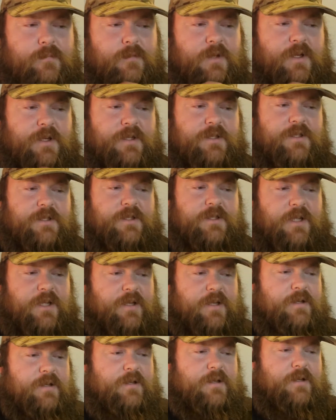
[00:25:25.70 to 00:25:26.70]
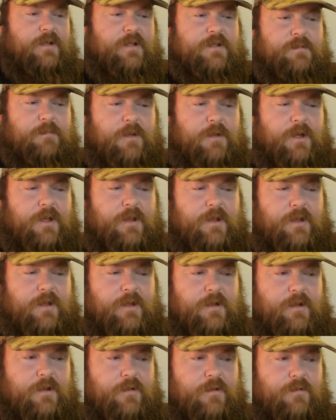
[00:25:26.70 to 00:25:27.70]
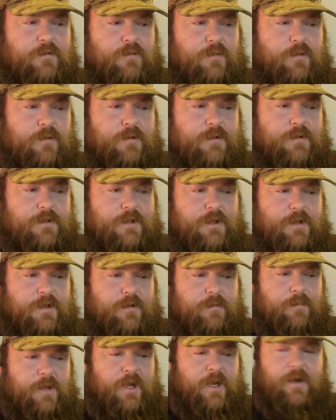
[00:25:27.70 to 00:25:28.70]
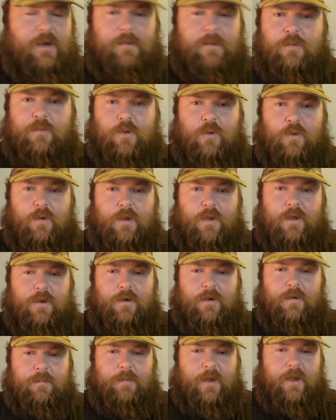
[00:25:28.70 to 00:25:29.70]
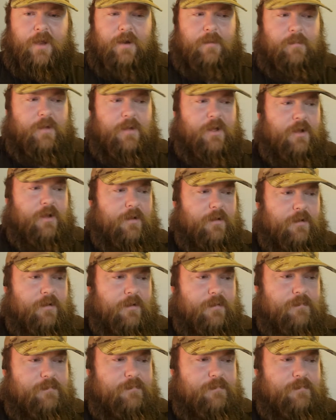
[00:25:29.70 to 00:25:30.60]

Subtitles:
It's like that's money that could go towards paying an employee or paying a bill or.